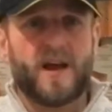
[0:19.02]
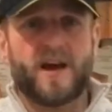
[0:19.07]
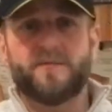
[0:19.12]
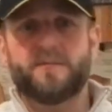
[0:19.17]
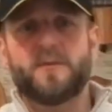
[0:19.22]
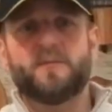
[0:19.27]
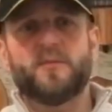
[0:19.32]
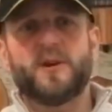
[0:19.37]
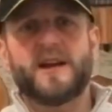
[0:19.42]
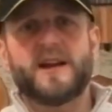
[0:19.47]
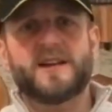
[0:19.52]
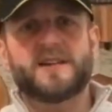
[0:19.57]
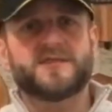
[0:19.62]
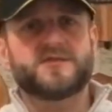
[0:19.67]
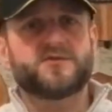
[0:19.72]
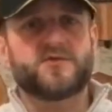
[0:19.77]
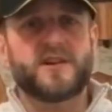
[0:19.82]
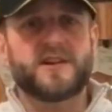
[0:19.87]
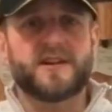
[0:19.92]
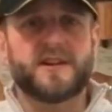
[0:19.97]
I've been playing
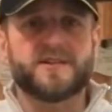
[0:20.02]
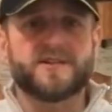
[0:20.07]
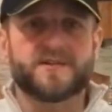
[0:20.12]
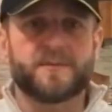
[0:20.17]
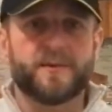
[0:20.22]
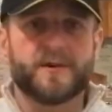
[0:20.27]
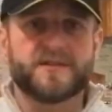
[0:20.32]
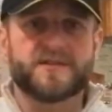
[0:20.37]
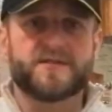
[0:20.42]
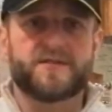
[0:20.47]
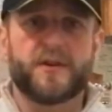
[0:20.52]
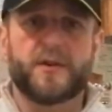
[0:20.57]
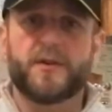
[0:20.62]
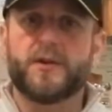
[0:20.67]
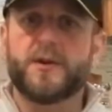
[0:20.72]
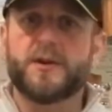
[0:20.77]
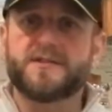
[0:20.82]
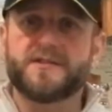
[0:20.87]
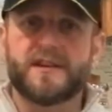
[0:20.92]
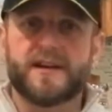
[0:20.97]
stringed instruments for
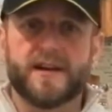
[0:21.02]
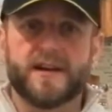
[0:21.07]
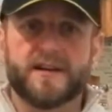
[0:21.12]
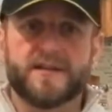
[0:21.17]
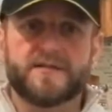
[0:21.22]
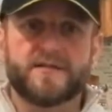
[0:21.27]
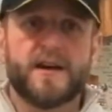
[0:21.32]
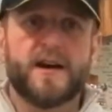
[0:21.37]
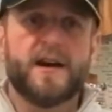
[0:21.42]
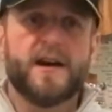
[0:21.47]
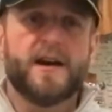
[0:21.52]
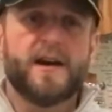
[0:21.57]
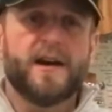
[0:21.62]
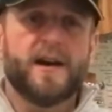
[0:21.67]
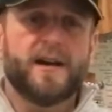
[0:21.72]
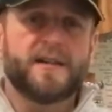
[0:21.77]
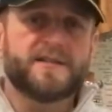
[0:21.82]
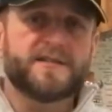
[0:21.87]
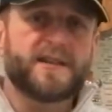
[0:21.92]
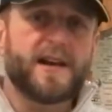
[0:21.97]
30 years
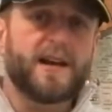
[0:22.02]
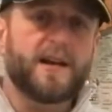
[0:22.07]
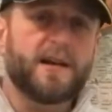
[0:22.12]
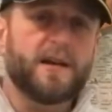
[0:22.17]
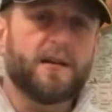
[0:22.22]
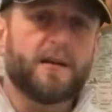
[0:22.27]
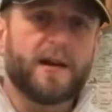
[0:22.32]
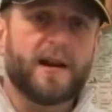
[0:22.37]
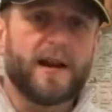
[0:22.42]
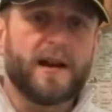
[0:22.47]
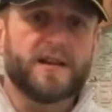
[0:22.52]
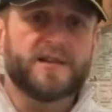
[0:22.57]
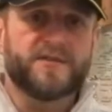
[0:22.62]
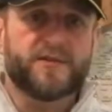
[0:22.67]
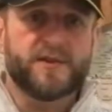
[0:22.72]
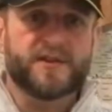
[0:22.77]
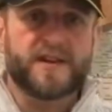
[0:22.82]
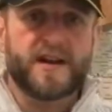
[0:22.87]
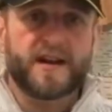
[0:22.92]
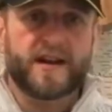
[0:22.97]
and selling ukuleles
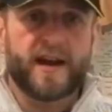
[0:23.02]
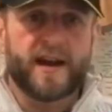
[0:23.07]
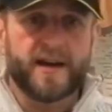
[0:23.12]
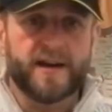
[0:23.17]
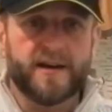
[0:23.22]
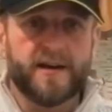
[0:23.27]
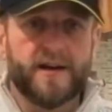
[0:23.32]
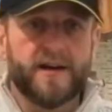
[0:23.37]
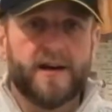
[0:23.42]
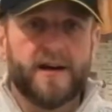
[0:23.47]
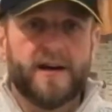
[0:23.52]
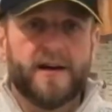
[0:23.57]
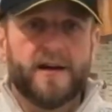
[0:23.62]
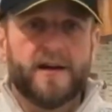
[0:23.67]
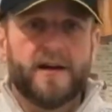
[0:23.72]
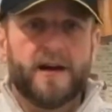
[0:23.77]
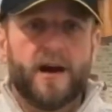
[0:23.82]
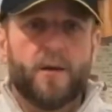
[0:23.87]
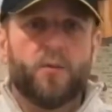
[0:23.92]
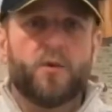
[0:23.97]
for a decade,
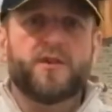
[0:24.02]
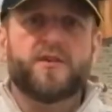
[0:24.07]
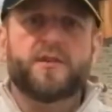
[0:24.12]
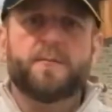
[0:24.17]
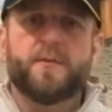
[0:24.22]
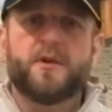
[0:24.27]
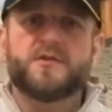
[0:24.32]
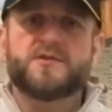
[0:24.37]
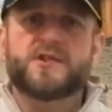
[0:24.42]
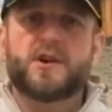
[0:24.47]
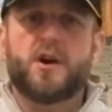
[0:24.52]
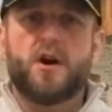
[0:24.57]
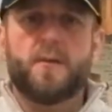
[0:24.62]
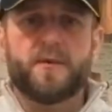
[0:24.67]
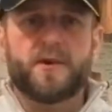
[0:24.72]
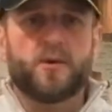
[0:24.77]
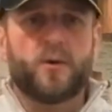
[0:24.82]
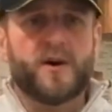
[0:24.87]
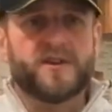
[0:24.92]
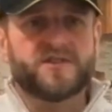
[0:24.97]
and one of the most
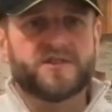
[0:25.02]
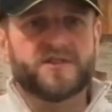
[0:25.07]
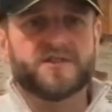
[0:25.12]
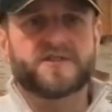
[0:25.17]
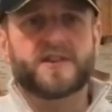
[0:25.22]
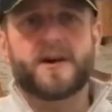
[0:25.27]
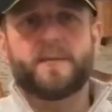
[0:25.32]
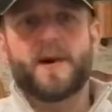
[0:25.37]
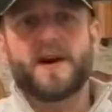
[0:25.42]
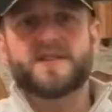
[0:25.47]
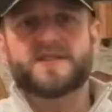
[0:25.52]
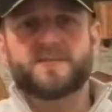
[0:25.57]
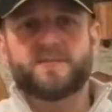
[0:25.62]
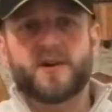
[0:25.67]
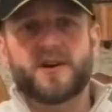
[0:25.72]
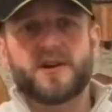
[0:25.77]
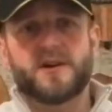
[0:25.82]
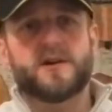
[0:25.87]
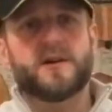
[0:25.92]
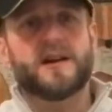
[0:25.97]
common questions I'm asked
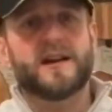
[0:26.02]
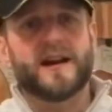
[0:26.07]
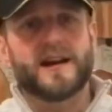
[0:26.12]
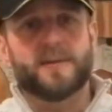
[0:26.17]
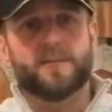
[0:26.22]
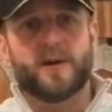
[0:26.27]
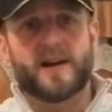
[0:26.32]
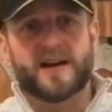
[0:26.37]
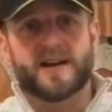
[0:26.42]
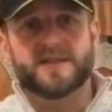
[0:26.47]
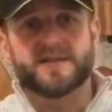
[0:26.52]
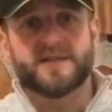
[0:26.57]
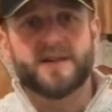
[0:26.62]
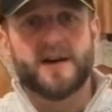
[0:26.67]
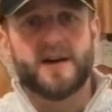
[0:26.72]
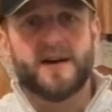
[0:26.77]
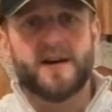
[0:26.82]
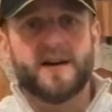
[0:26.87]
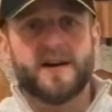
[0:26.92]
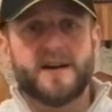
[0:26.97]
by ukulele players
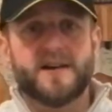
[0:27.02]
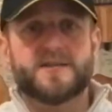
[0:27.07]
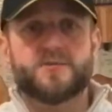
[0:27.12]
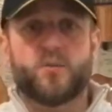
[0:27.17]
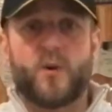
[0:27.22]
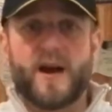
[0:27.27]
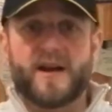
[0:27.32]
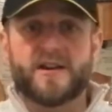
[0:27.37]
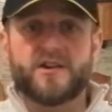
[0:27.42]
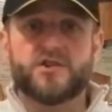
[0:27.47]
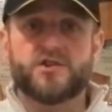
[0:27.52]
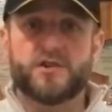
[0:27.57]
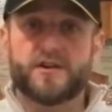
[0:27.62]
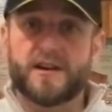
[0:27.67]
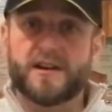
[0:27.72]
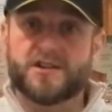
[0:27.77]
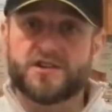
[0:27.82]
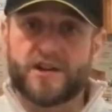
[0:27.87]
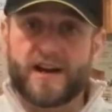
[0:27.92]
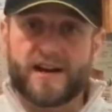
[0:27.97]
is when should
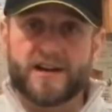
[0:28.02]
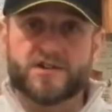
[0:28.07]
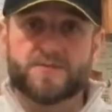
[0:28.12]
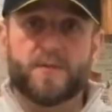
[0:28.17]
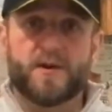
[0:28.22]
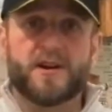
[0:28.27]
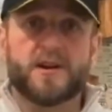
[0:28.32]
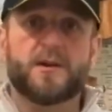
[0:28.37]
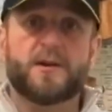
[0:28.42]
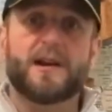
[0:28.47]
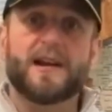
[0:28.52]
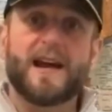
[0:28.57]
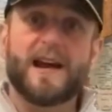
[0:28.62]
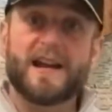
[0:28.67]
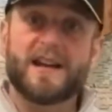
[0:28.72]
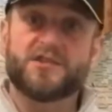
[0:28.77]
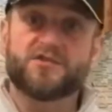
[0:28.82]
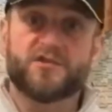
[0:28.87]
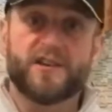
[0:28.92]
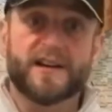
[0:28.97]
I change my
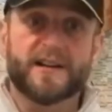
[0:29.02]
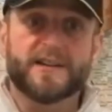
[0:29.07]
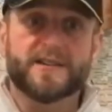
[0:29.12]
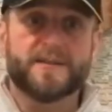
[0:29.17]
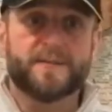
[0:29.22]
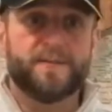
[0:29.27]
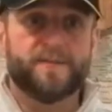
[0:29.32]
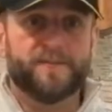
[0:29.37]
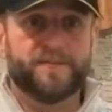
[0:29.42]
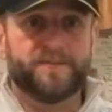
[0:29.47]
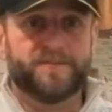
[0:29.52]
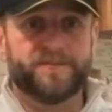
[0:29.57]
ukulele strings?